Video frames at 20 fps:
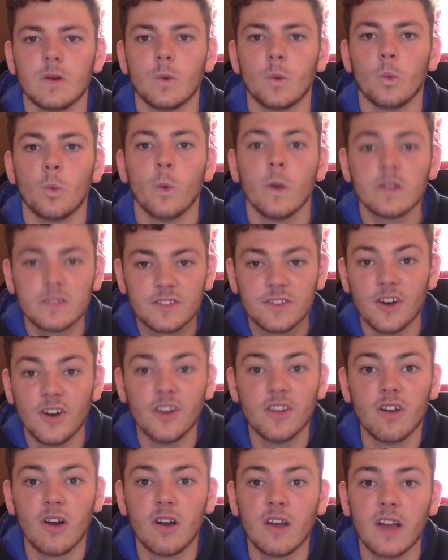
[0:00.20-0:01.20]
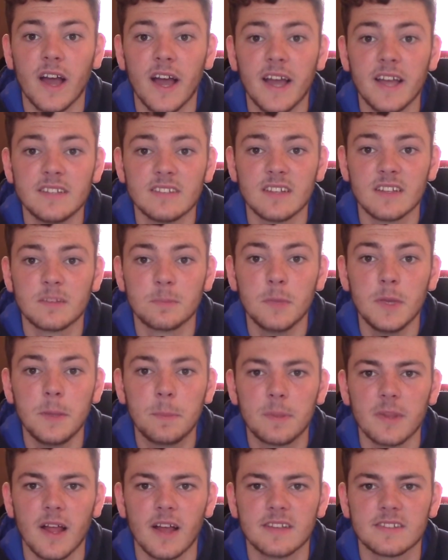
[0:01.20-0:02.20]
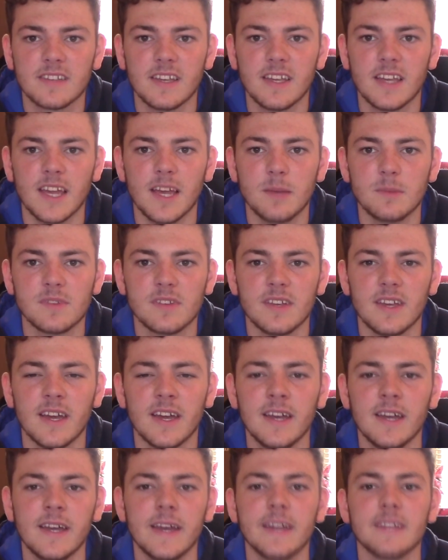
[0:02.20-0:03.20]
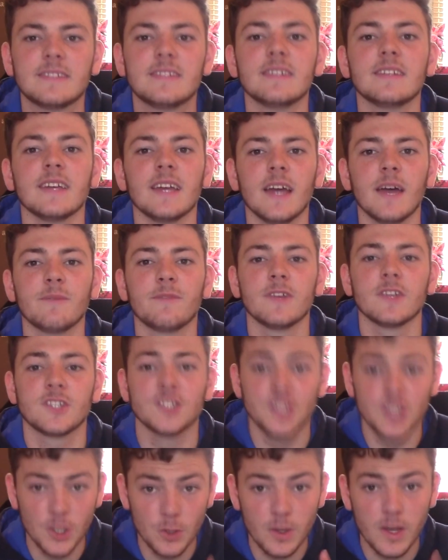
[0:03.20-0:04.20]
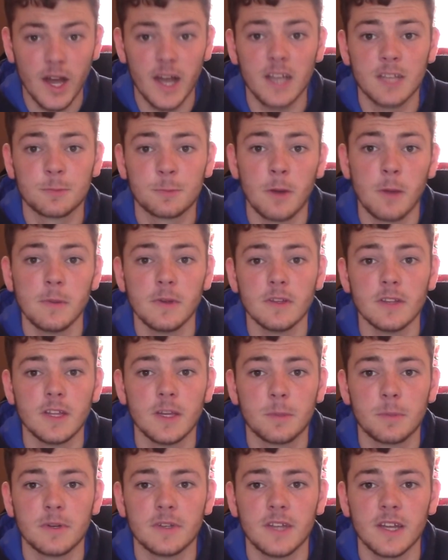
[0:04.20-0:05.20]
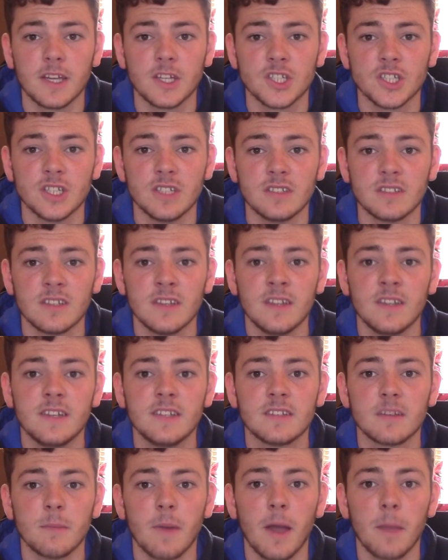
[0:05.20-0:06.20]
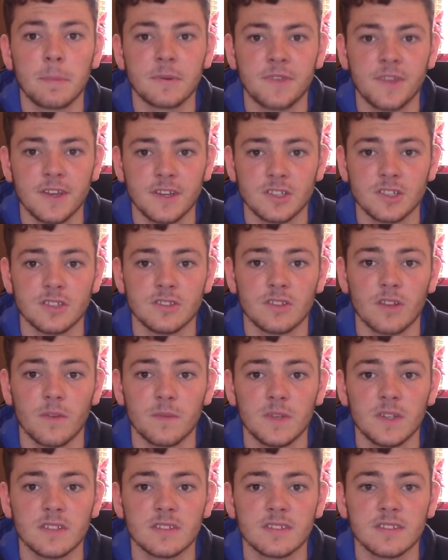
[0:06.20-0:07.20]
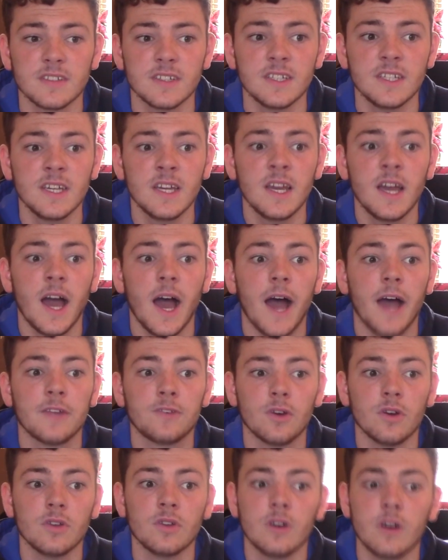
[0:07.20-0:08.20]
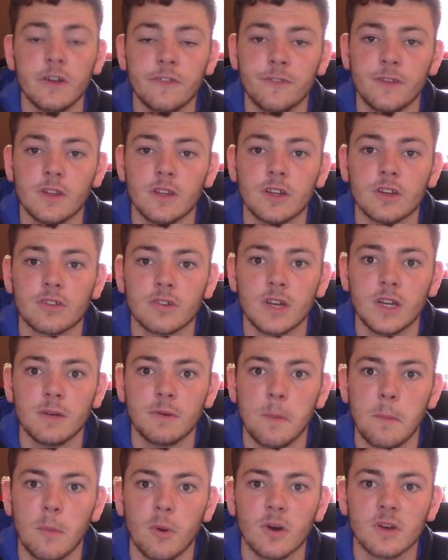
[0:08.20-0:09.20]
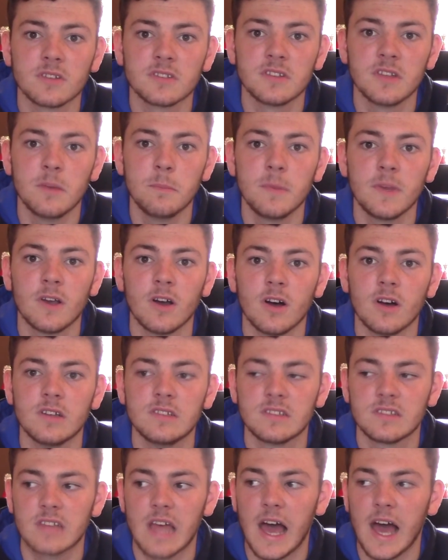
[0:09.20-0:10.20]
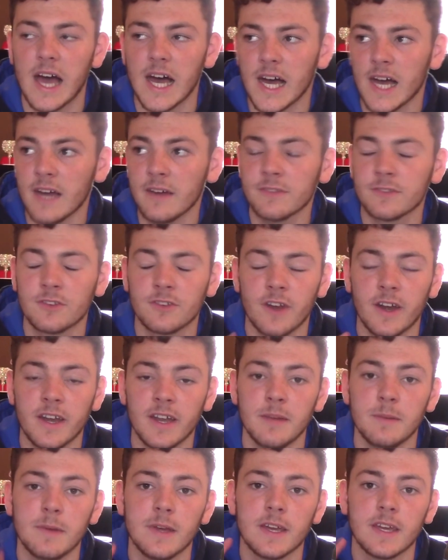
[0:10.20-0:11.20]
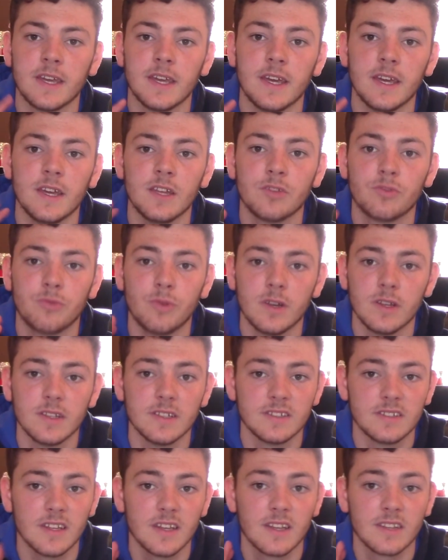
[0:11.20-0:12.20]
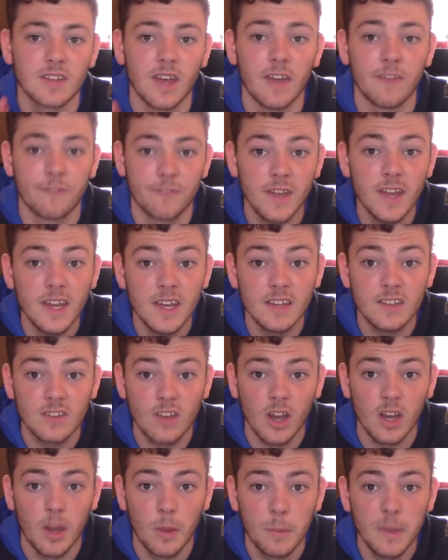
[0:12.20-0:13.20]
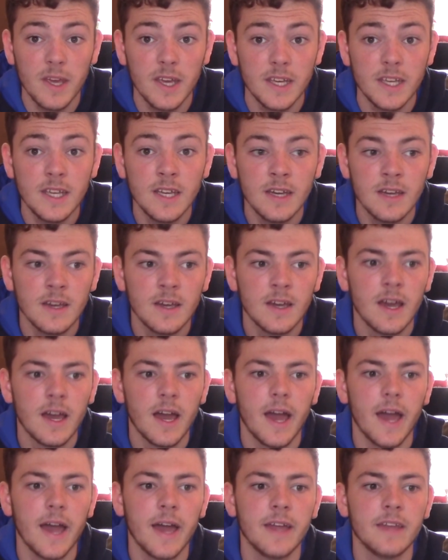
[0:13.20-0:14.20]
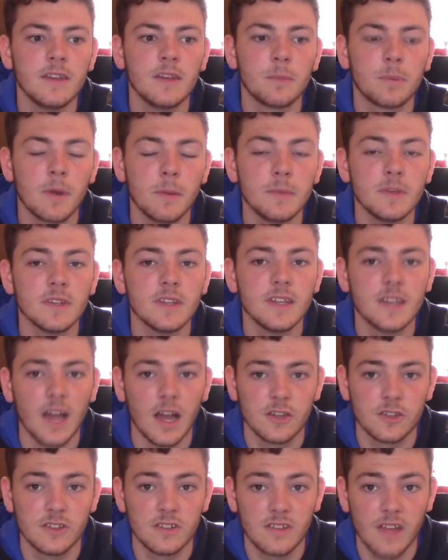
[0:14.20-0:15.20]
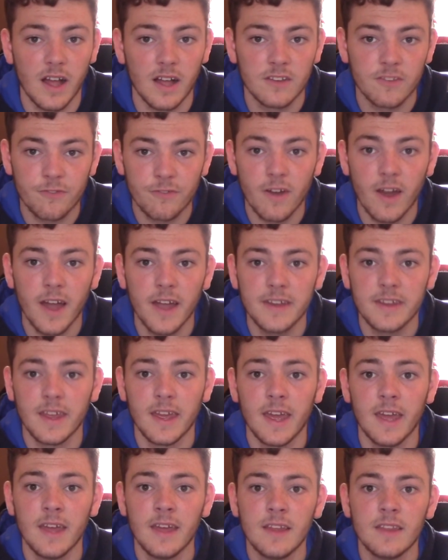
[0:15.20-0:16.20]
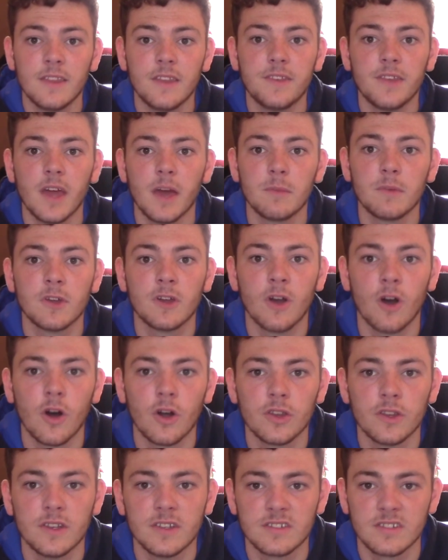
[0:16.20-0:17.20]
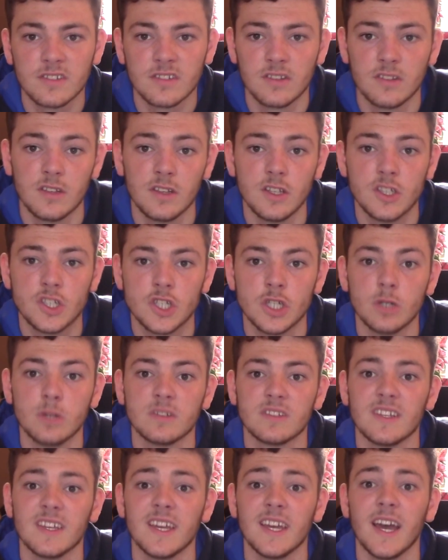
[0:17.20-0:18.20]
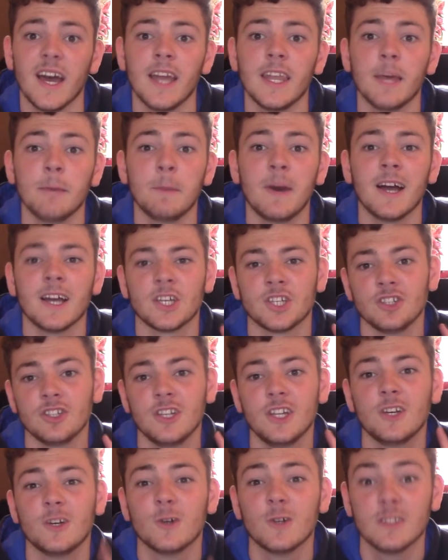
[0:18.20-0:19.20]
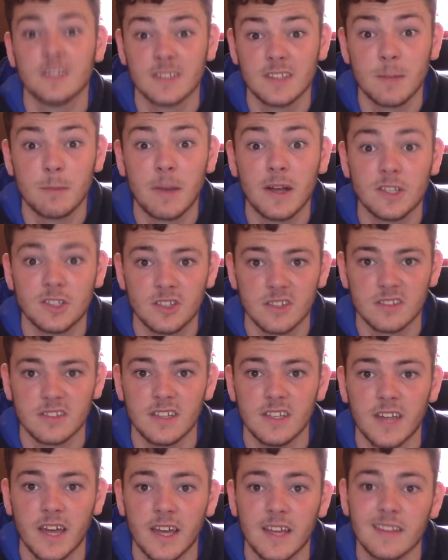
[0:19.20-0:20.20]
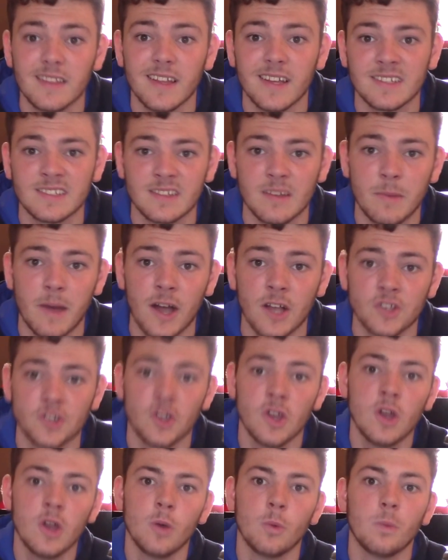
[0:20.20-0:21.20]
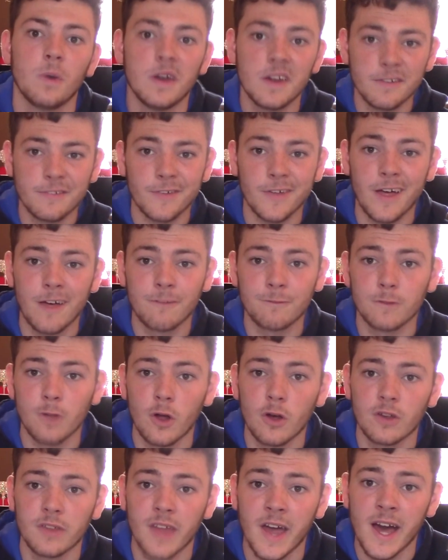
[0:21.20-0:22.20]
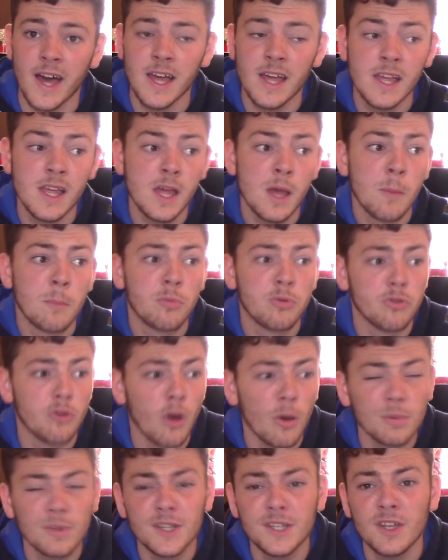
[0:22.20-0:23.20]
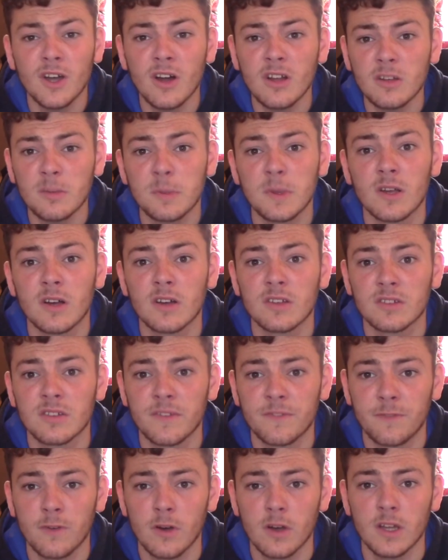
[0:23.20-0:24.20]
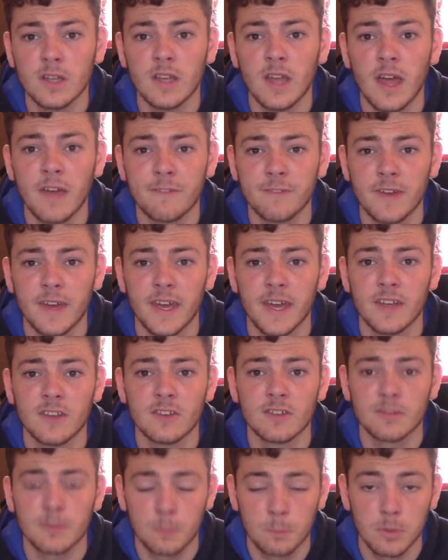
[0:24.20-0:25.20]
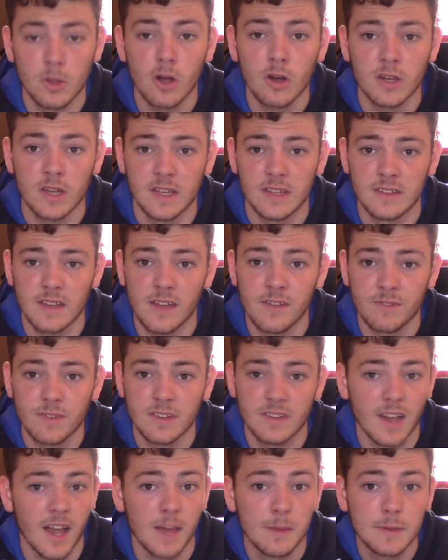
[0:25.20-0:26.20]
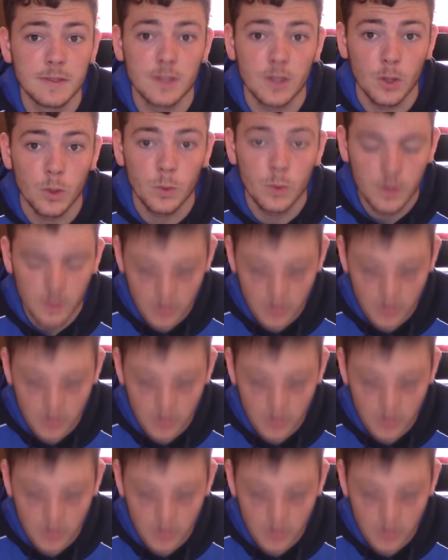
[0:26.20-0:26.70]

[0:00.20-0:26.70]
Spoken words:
What's going on, guys? It's me, PLASKY GAMES here, and today I'm fetching you guys Premier League predictions. These are my predictions, obviously. I don't know if you'll agree with most of them because I've tried to make it as realistic as I think it's gonna be. And the Premier League actually starts Friday. The day I'm recording this is indeed Tuesday, and I'm actually going to the Manchester United-Leicester match. Whenever I vlog that, probably not, because the fucking FA just block it every time I do.